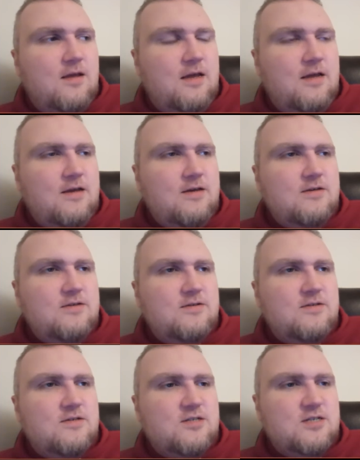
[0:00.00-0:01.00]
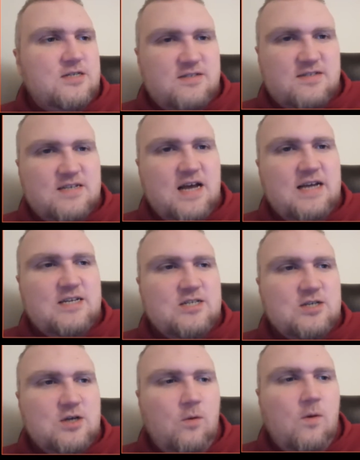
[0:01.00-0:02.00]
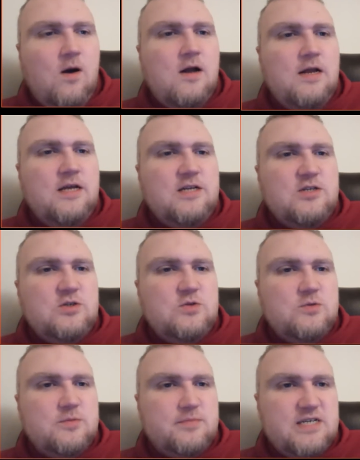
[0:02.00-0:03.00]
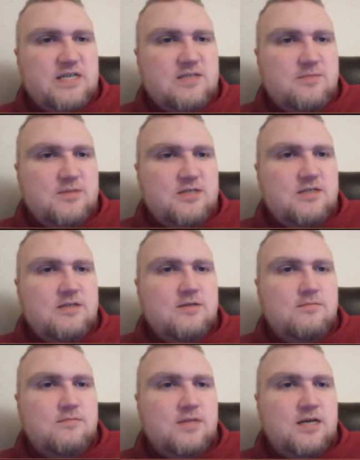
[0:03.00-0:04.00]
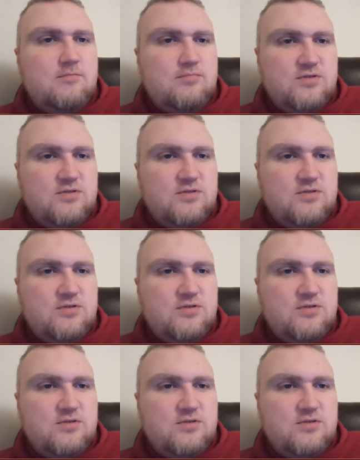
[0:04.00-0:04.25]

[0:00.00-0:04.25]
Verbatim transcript: is to decide to go on and do the replacement like